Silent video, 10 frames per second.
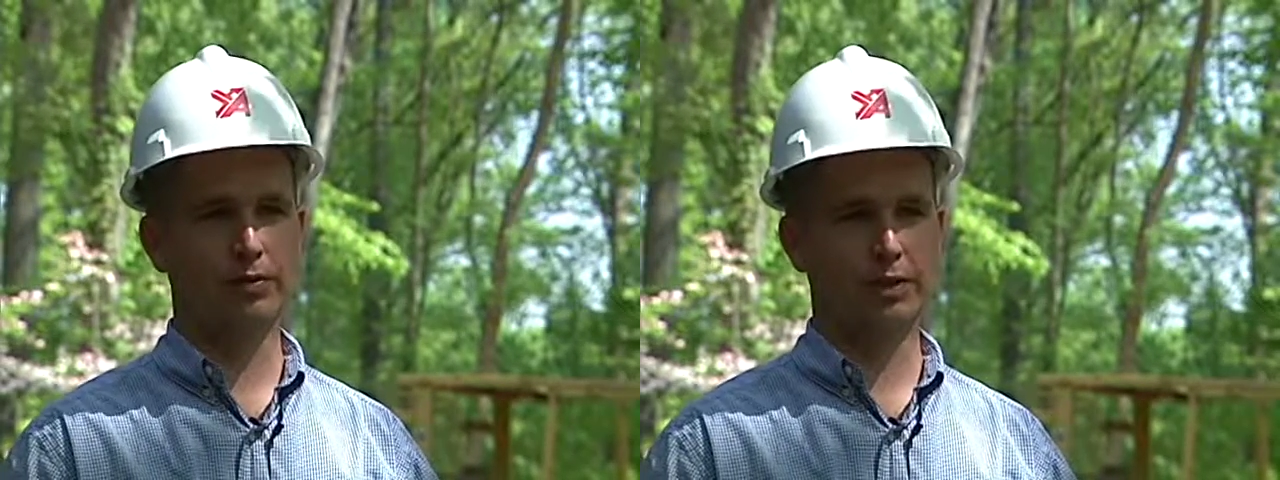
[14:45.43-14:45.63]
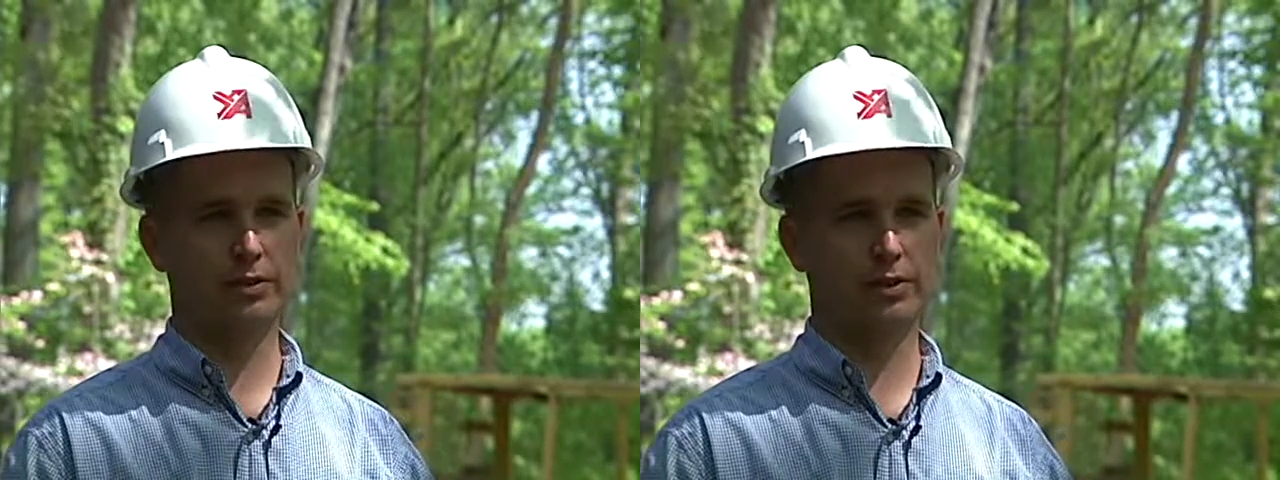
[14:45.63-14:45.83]

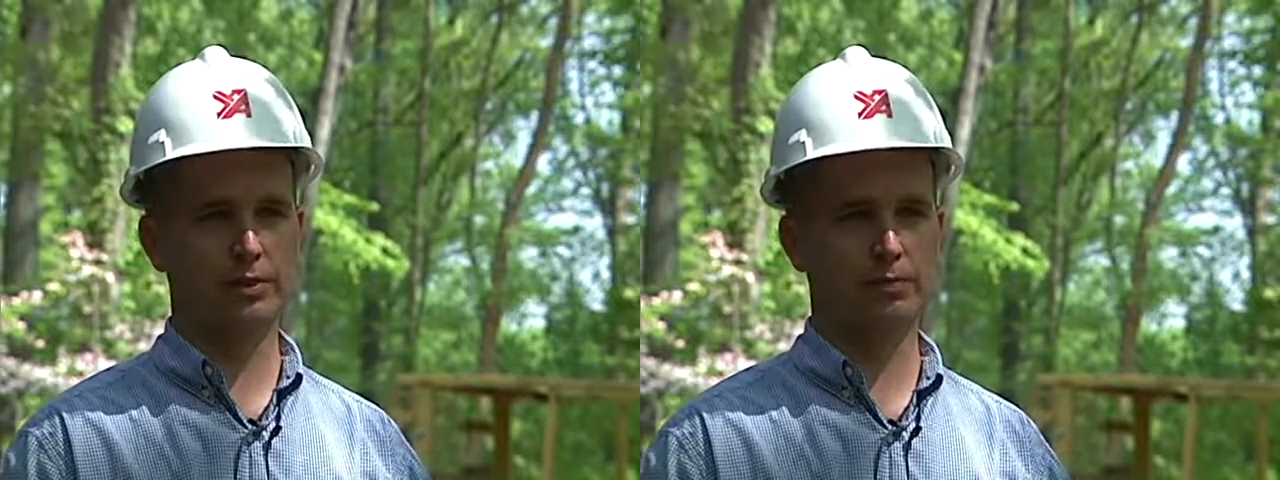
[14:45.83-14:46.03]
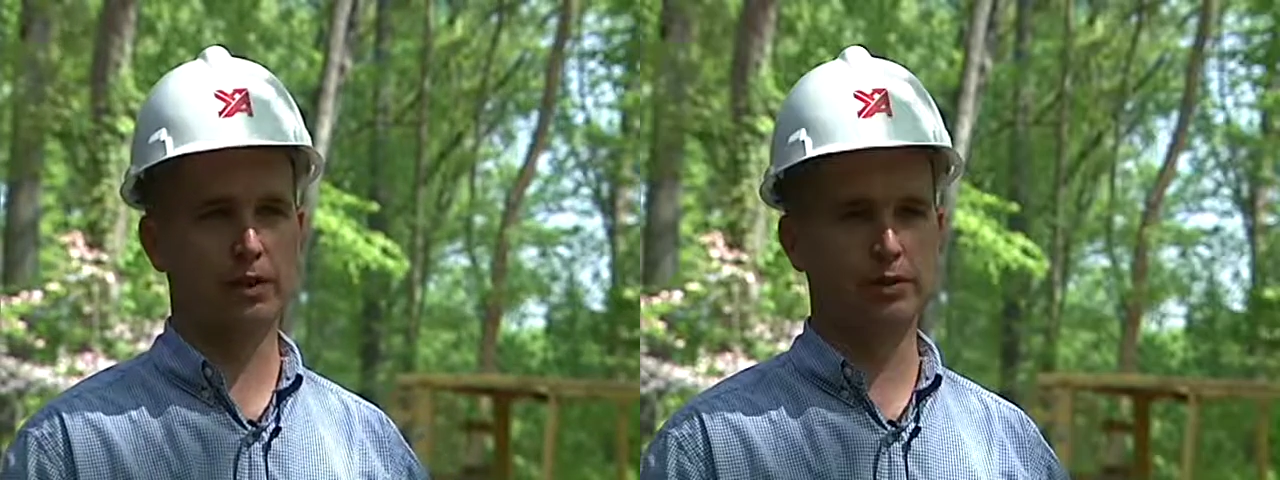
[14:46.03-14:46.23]
that's
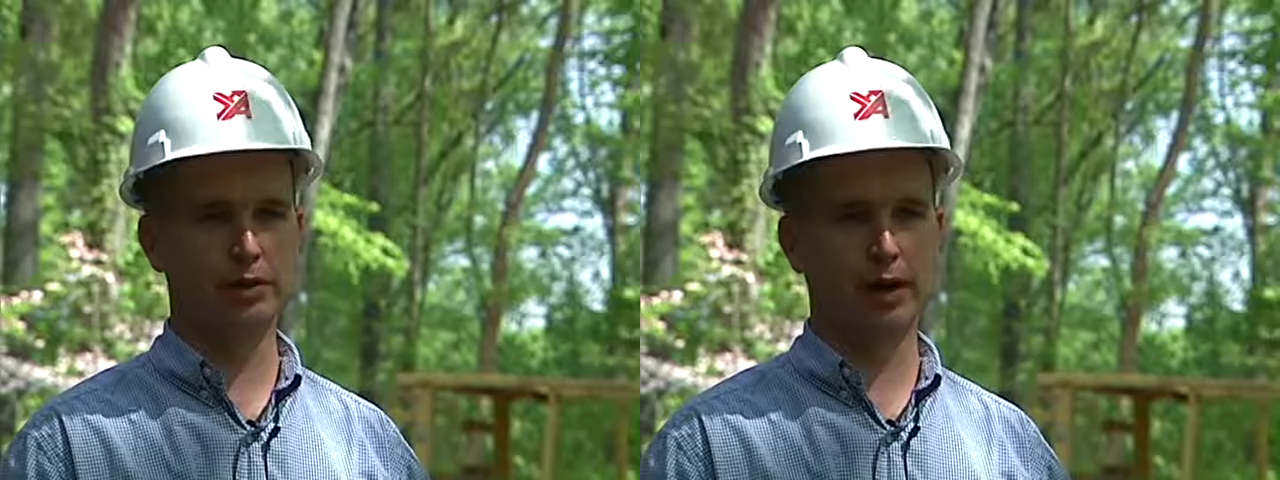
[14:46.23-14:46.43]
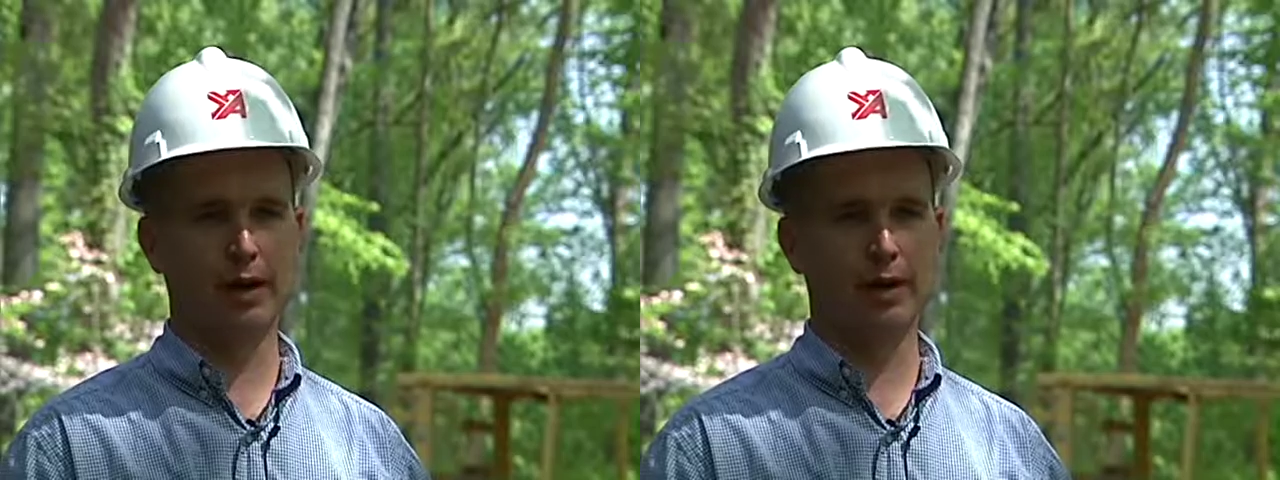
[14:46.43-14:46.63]
their
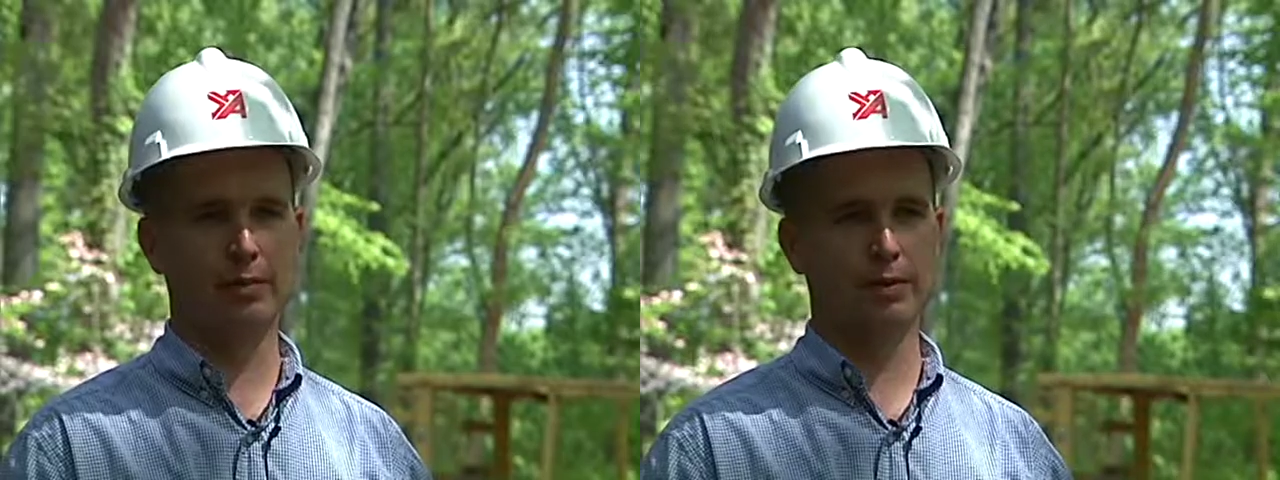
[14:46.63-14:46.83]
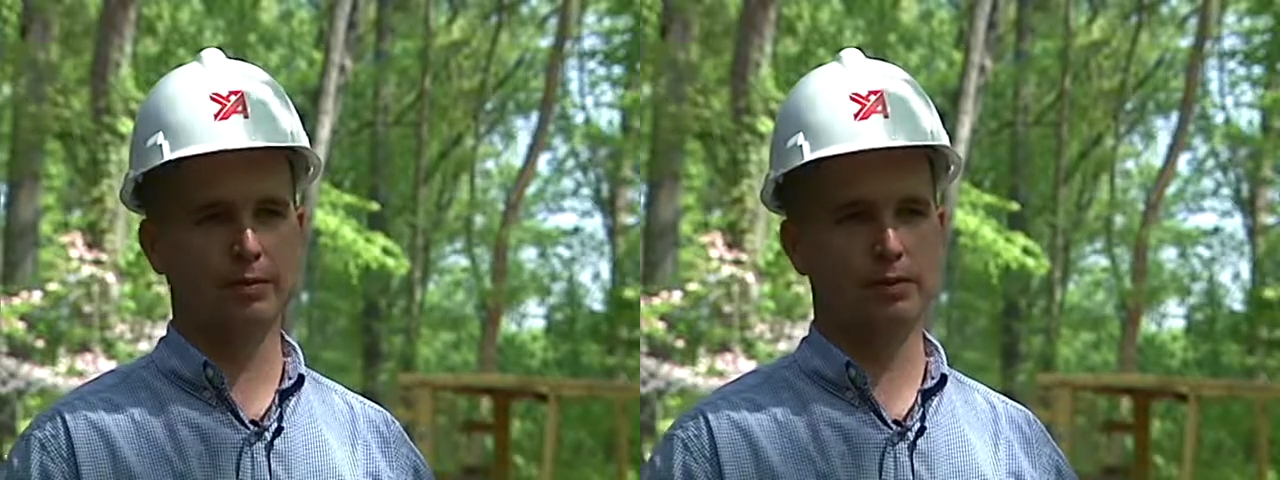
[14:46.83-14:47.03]
job,
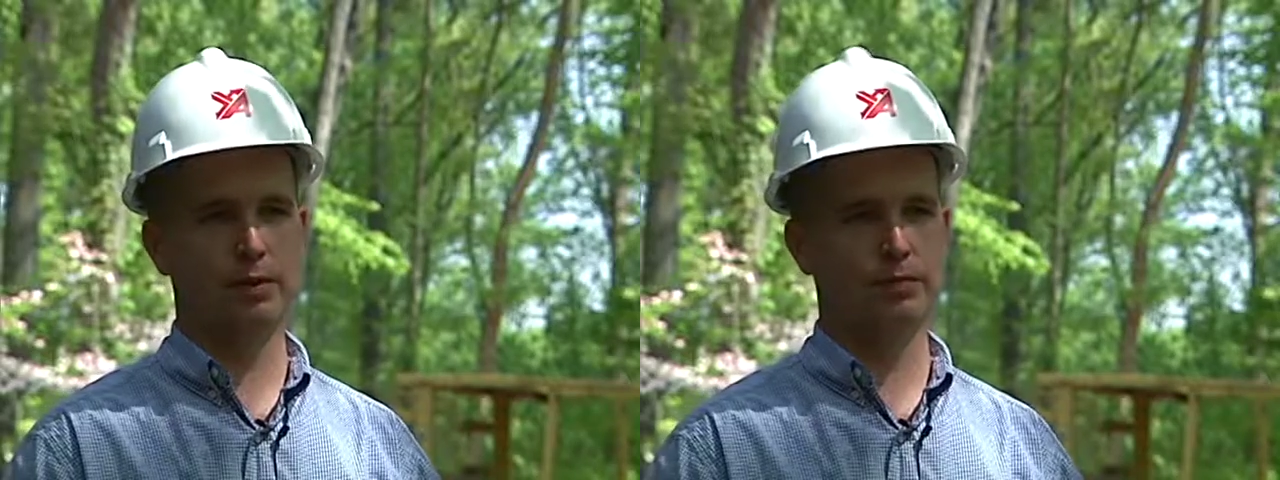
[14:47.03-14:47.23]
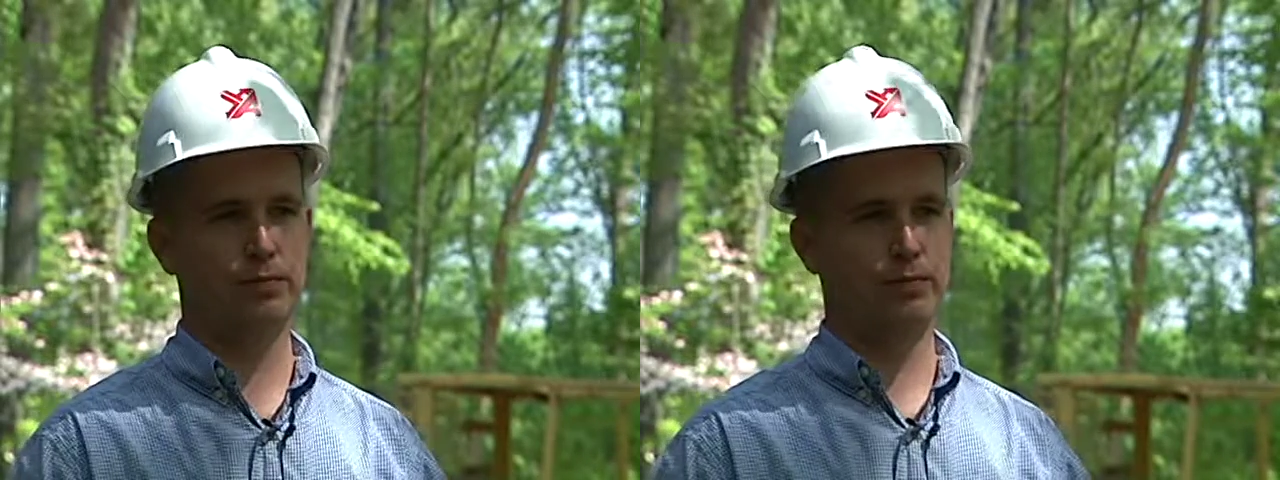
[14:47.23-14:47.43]
and
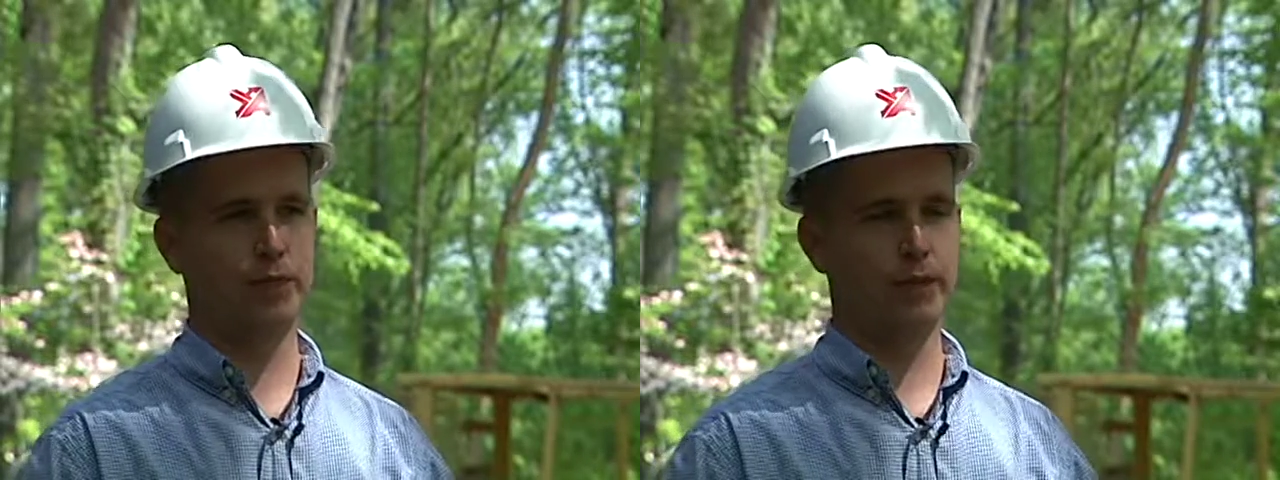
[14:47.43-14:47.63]
if